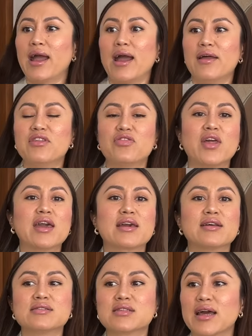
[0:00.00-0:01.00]
And the thing
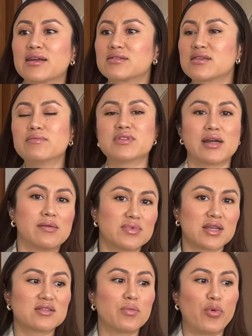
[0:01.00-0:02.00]
is, like, sometimes
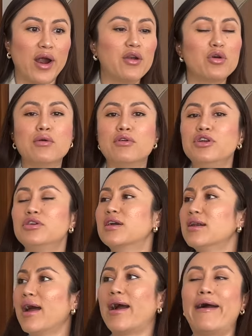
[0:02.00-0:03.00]
as a brand owner, you're
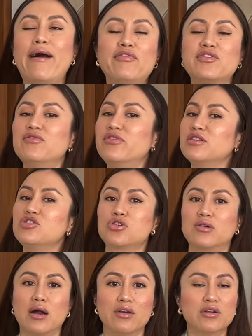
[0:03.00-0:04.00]
going to have to
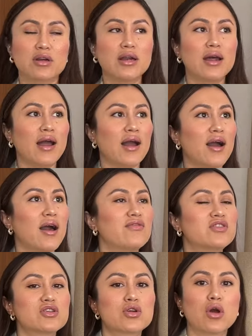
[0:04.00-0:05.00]
venture out. You're going to have
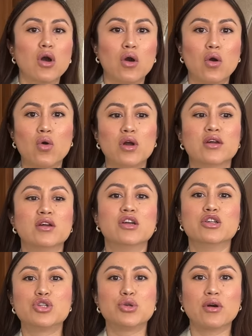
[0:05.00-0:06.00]
to go
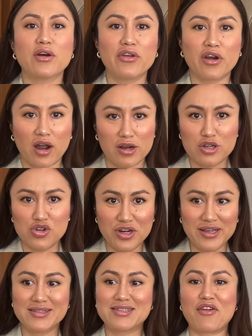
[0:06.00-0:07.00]
to other
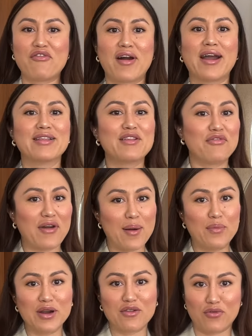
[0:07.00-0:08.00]
countries to find the
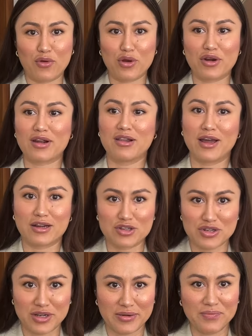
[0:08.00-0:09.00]
fabric for your
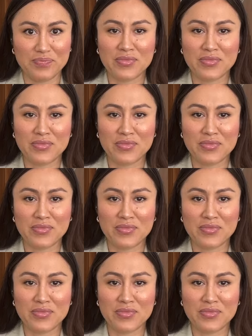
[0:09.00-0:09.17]
collection.